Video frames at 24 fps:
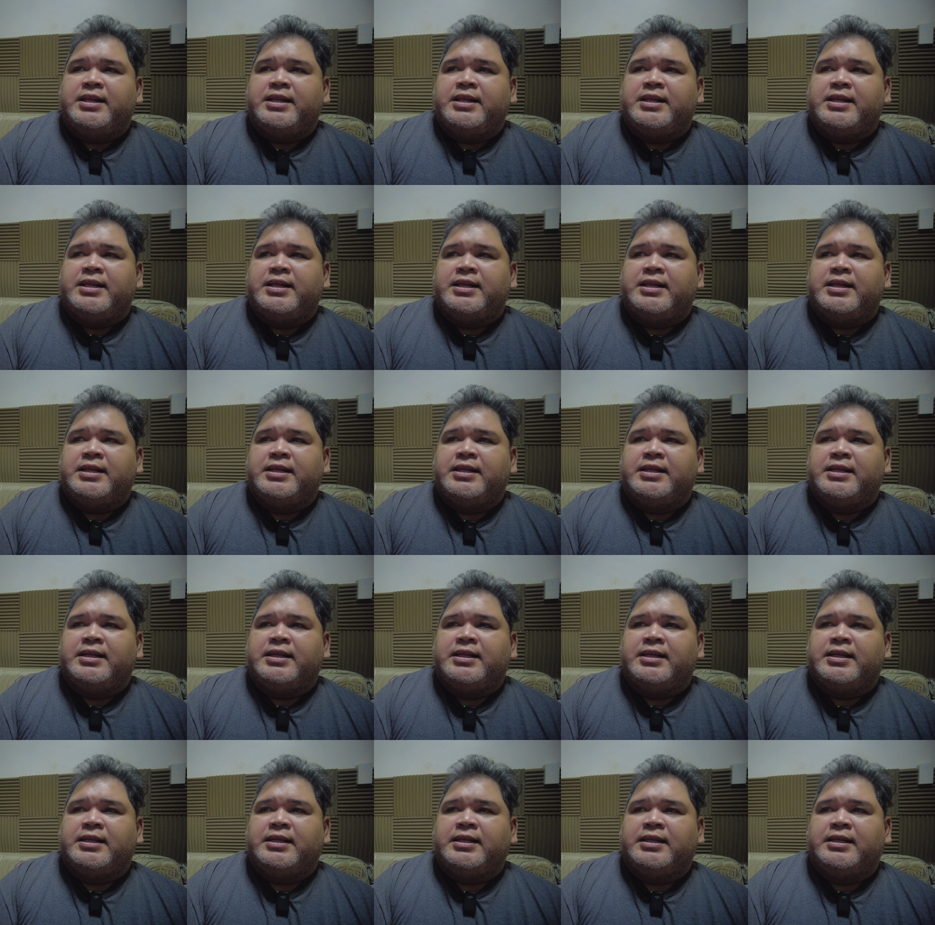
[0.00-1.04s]

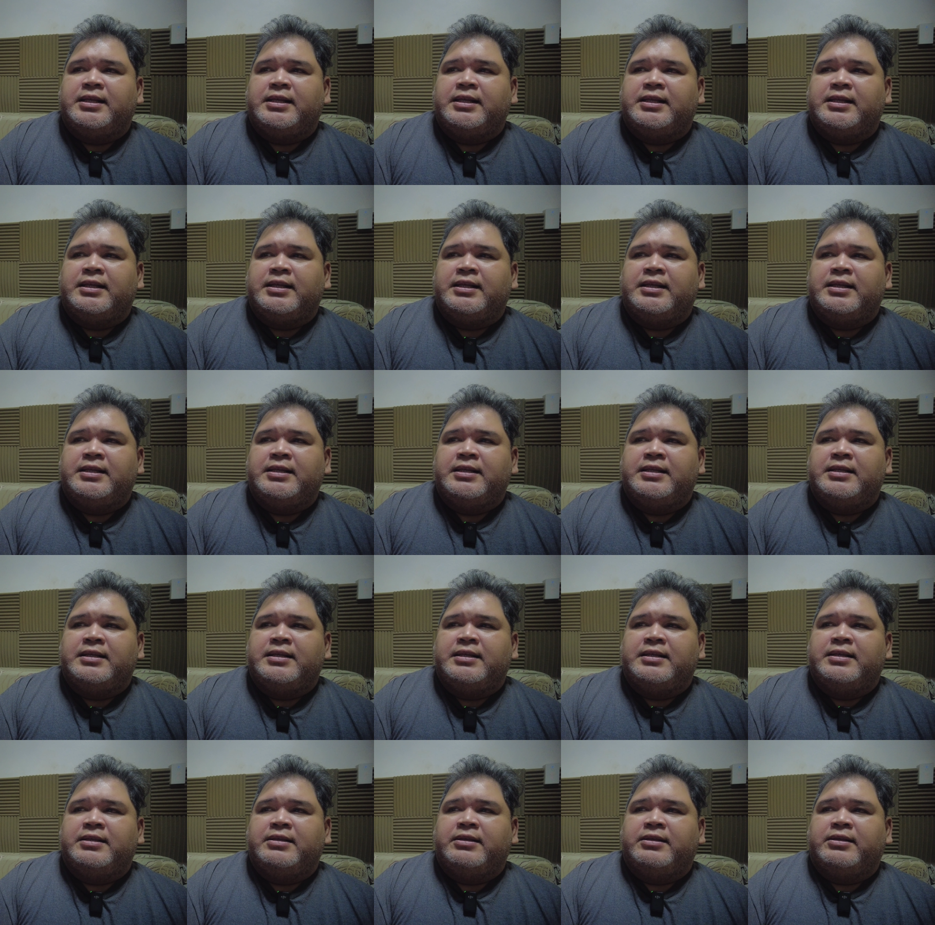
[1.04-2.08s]
(no one is talking)